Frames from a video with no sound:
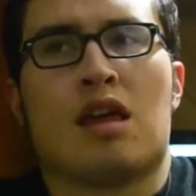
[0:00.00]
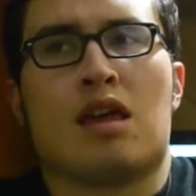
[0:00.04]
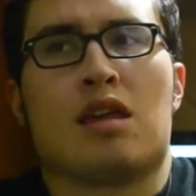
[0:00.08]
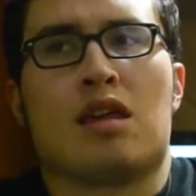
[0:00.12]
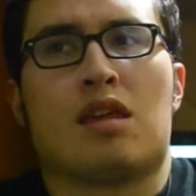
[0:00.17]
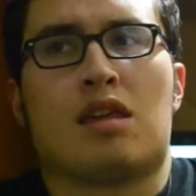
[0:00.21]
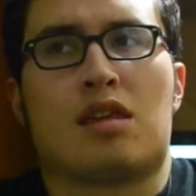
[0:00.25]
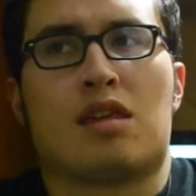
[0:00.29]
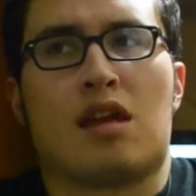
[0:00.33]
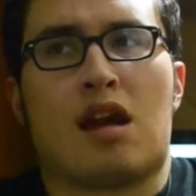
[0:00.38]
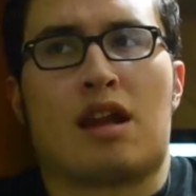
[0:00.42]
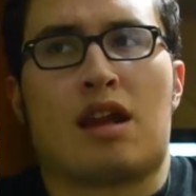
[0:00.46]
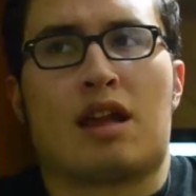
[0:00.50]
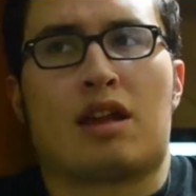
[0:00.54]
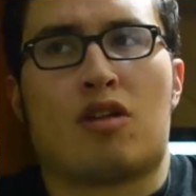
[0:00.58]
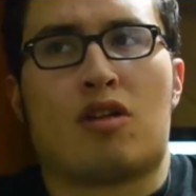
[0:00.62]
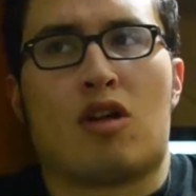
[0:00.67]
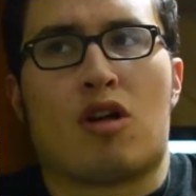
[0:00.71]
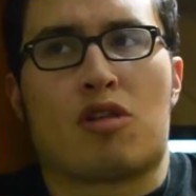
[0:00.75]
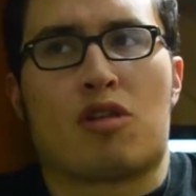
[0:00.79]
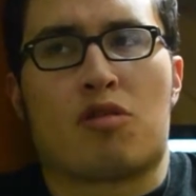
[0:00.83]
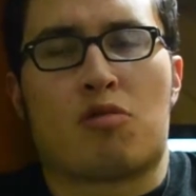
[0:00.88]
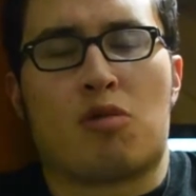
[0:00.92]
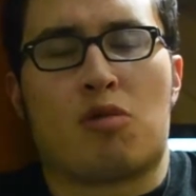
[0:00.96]
Sonic
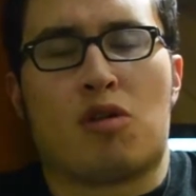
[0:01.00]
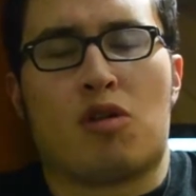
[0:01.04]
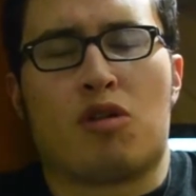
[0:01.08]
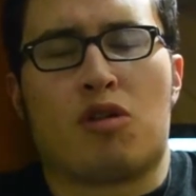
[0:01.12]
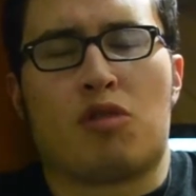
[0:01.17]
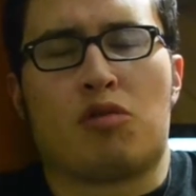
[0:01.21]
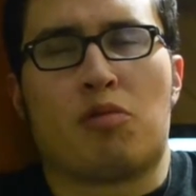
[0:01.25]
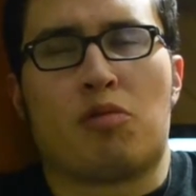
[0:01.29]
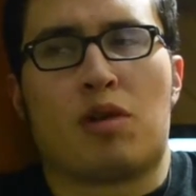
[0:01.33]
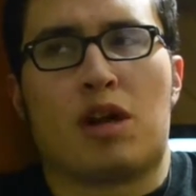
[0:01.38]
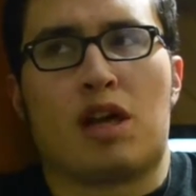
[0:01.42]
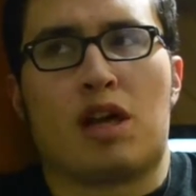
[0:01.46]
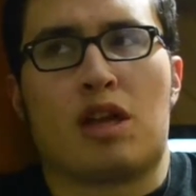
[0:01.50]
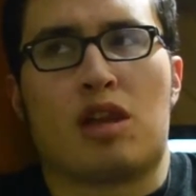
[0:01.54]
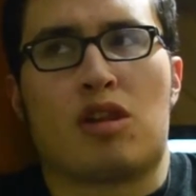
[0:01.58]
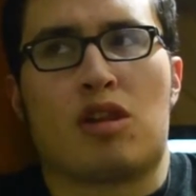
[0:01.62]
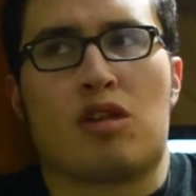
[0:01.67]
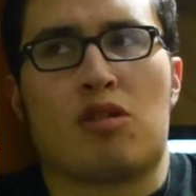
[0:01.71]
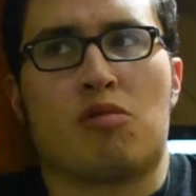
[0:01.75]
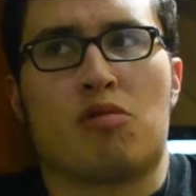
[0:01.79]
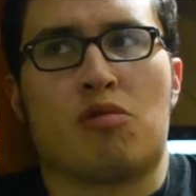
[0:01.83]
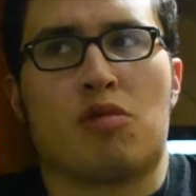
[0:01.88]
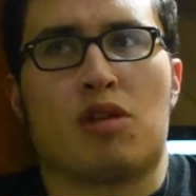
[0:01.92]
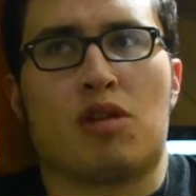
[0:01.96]
Lost World,
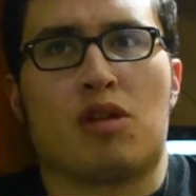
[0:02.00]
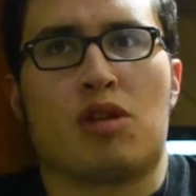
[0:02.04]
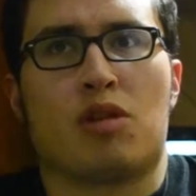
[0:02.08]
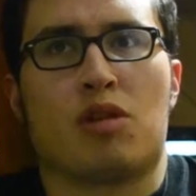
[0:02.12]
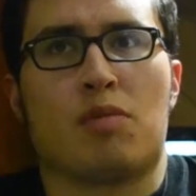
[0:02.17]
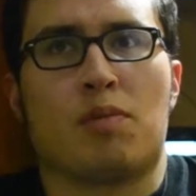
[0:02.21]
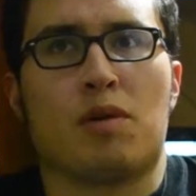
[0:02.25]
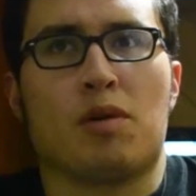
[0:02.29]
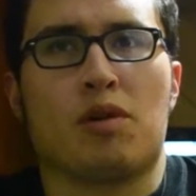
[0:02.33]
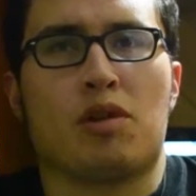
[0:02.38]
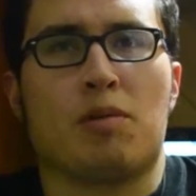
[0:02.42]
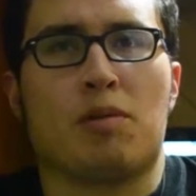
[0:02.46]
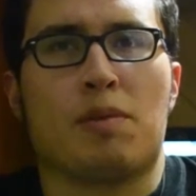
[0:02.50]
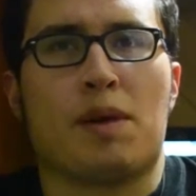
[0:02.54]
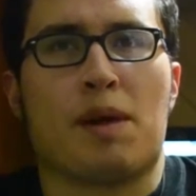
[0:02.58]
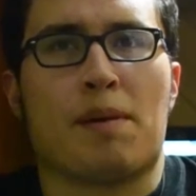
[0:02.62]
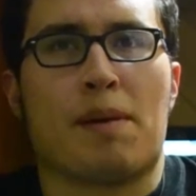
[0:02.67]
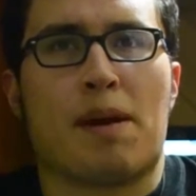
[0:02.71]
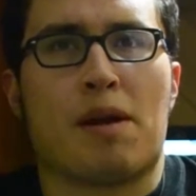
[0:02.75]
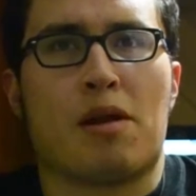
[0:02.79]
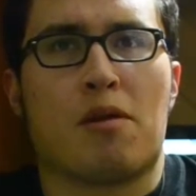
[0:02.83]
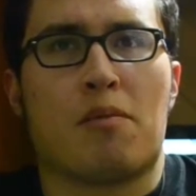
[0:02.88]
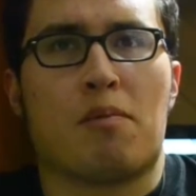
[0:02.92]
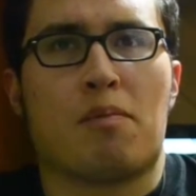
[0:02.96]
which was supposed to be
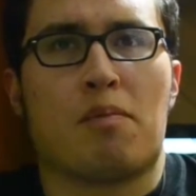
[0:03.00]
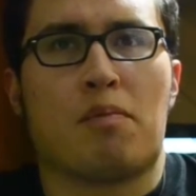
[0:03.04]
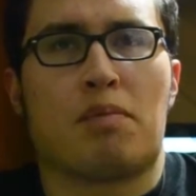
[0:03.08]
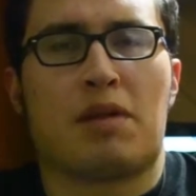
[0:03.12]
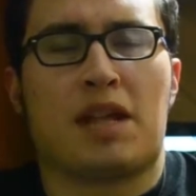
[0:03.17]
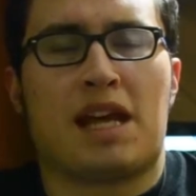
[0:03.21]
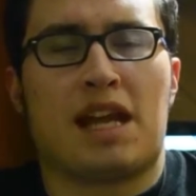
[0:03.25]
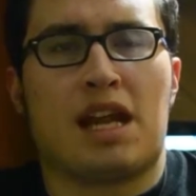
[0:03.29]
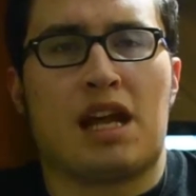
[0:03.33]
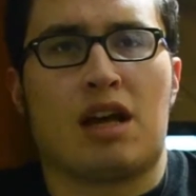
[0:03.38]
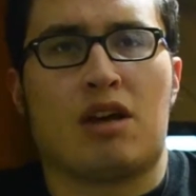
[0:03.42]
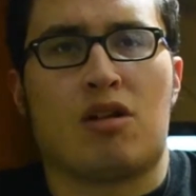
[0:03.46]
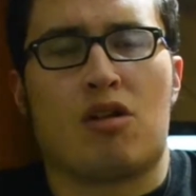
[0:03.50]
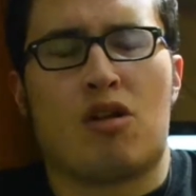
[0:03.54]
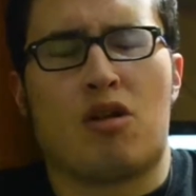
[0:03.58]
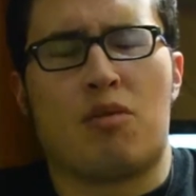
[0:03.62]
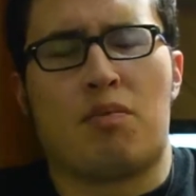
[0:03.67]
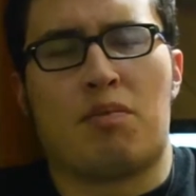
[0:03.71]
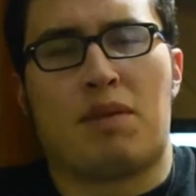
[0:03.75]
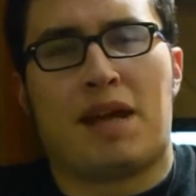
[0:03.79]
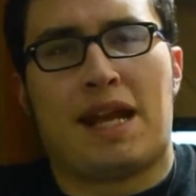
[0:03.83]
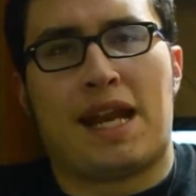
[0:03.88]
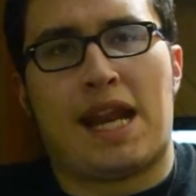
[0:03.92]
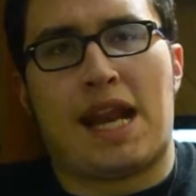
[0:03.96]
about a planet called
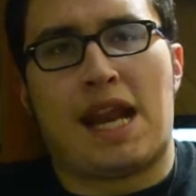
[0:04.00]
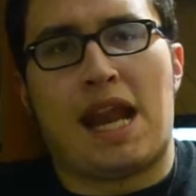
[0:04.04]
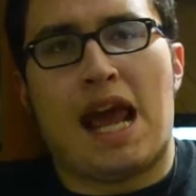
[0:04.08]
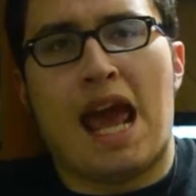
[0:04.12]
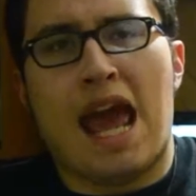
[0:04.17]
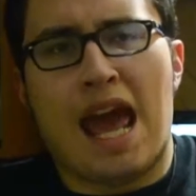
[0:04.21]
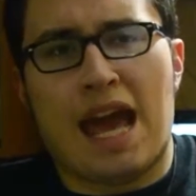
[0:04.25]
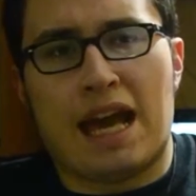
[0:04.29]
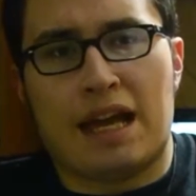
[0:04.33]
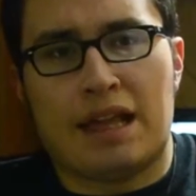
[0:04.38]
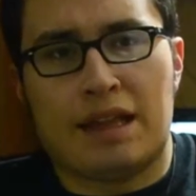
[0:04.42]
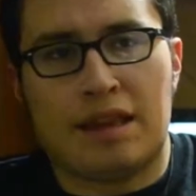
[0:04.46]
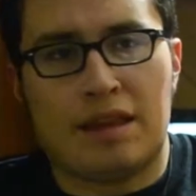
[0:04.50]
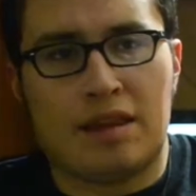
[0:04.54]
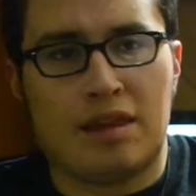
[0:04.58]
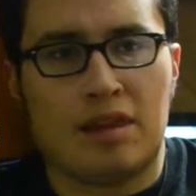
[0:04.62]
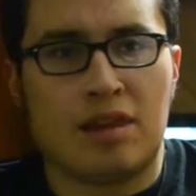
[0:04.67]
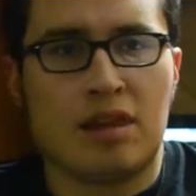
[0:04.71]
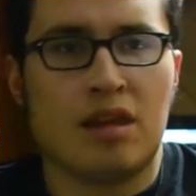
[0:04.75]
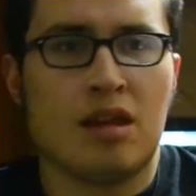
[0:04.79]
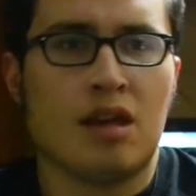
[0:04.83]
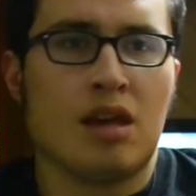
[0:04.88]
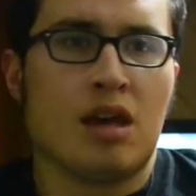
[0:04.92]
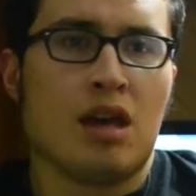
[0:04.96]
Planet
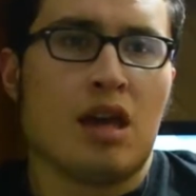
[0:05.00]
Hex,